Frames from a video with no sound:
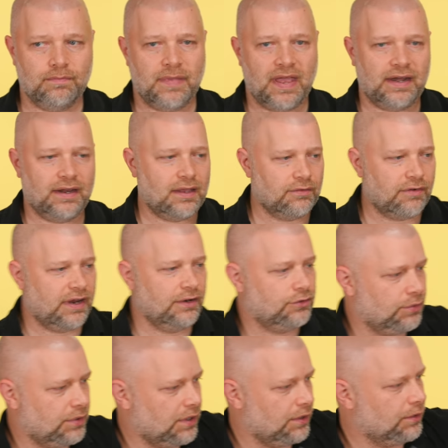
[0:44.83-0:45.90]
mannequin right in
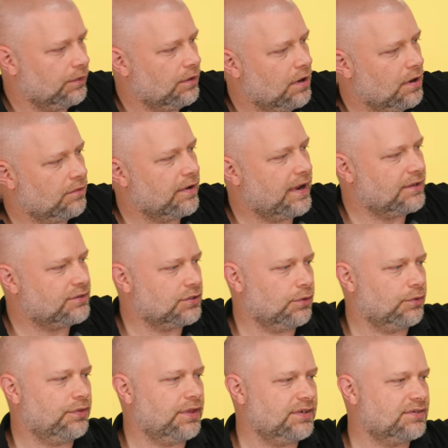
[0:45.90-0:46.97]
through here, right,
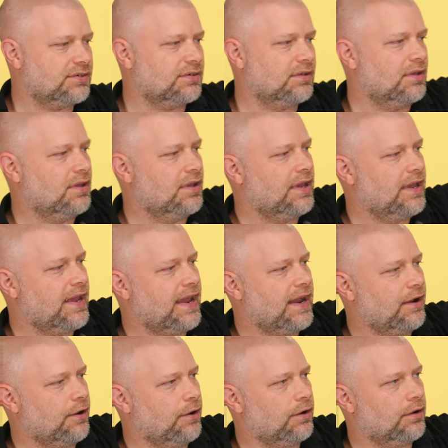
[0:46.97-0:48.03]
so this
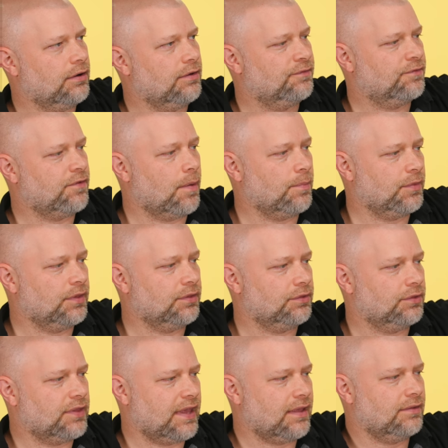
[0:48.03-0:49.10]
hair from
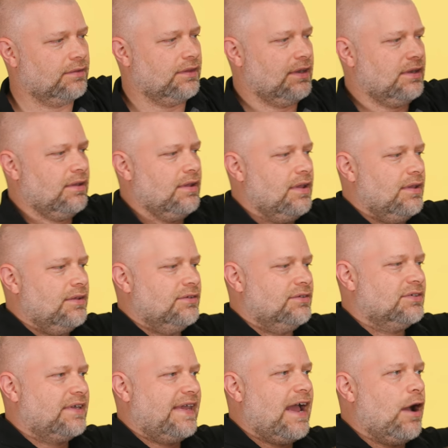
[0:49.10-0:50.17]
the, the
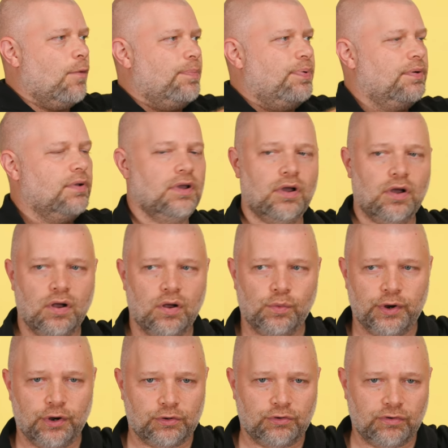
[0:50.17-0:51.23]
scalp,
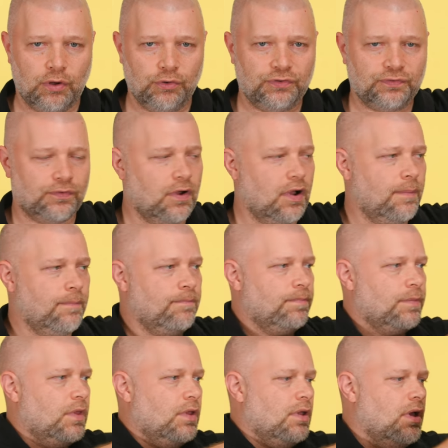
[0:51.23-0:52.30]
where it grows from,
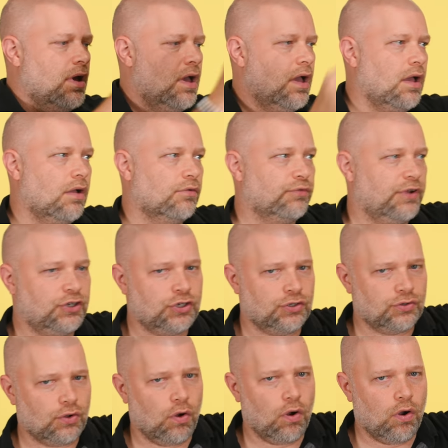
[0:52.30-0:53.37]

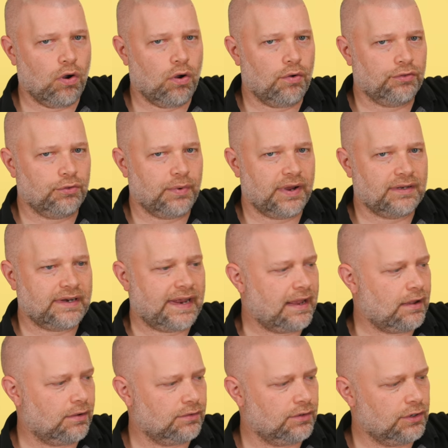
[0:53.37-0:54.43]
reaches all the way
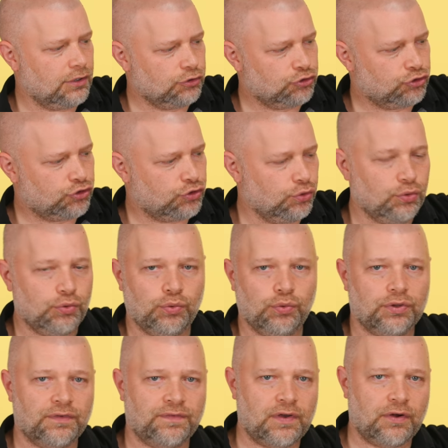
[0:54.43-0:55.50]
down to
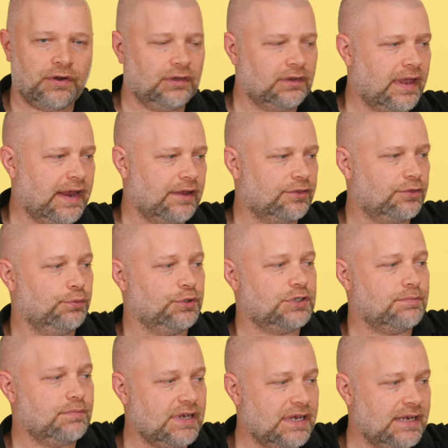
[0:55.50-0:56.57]
the very length,
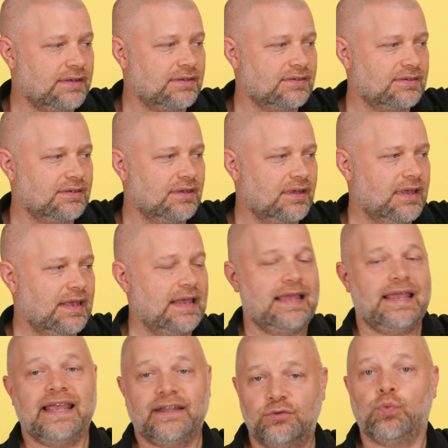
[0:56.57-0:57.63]
which means
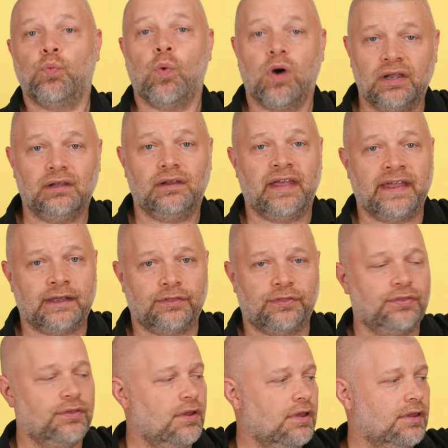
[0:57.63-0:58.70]
it's one
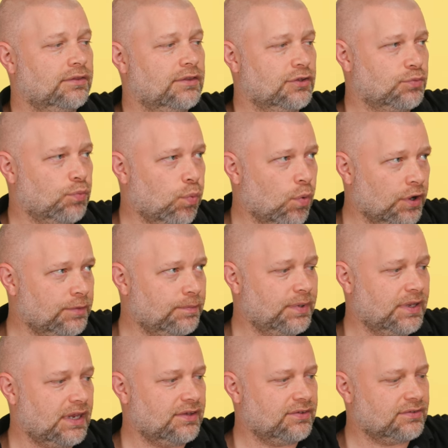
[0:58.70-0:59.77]
length. This one
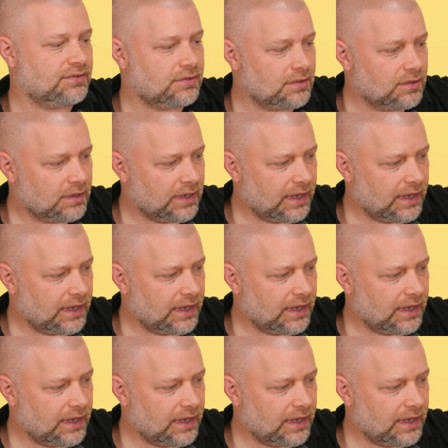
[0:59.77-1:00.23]
piece,